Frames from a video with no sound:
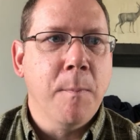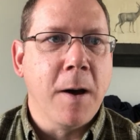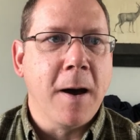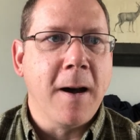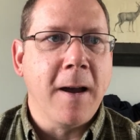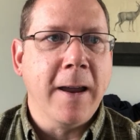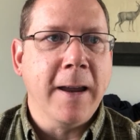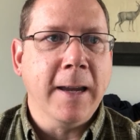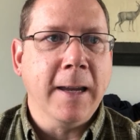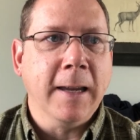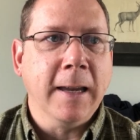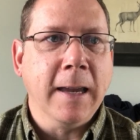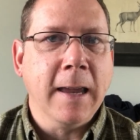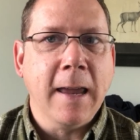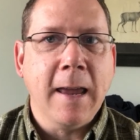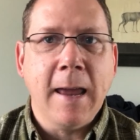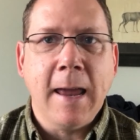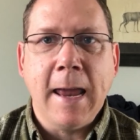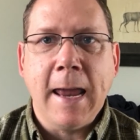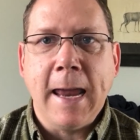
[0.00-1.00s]
buying
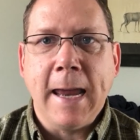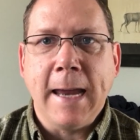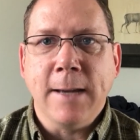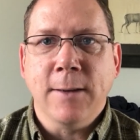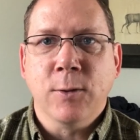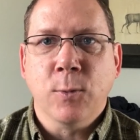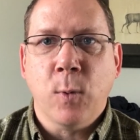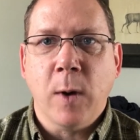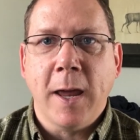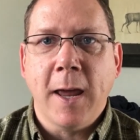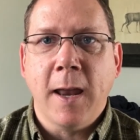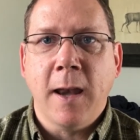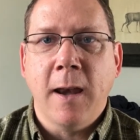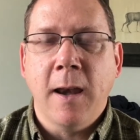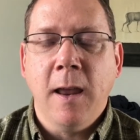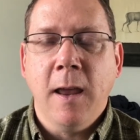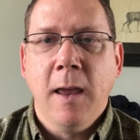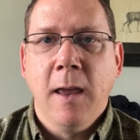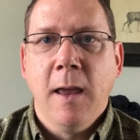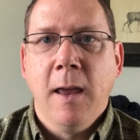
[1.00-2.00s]
a
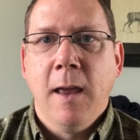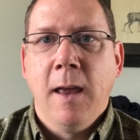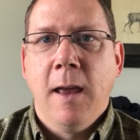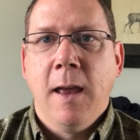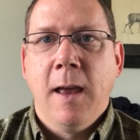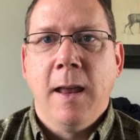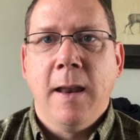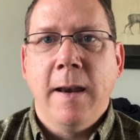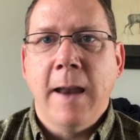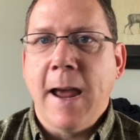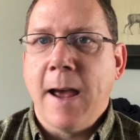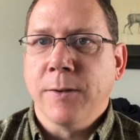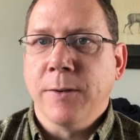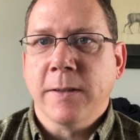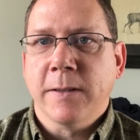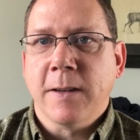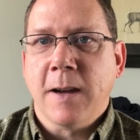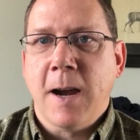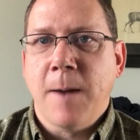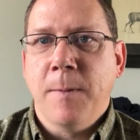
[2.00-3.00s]
twin, now's
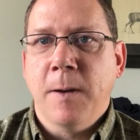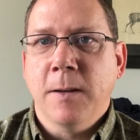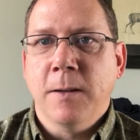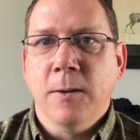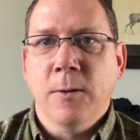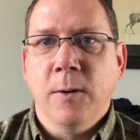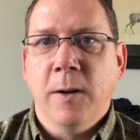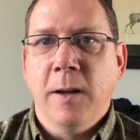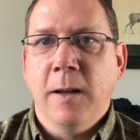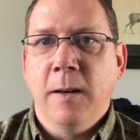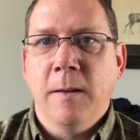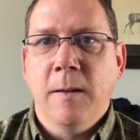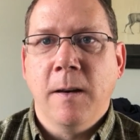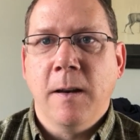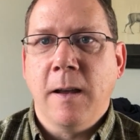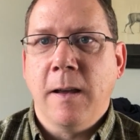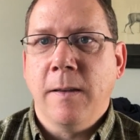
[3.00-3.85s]
the time to do it.